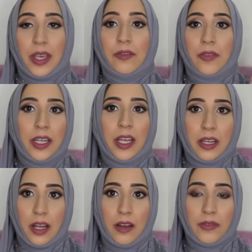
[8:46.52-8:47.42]
And funny
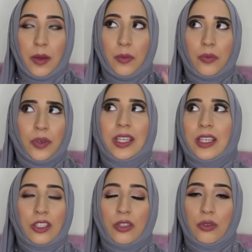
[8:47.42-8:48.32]
enough, I'm really
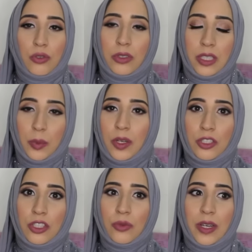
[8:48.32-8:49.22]
into neutral nail
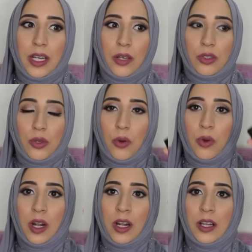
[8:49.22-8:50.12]
polishes right now,
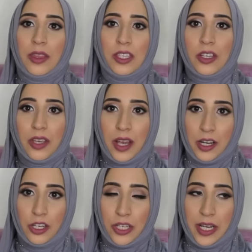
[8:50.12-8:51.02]
so these are the
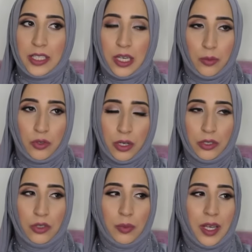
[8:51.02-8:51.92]
kind of shades I'm
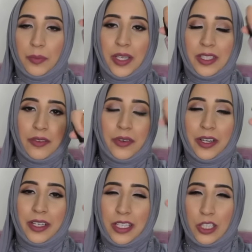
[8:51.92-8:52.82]
drawn to because they're
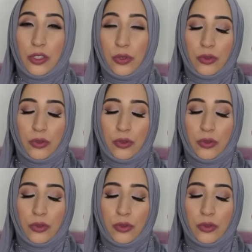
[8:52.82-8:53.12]
very nice and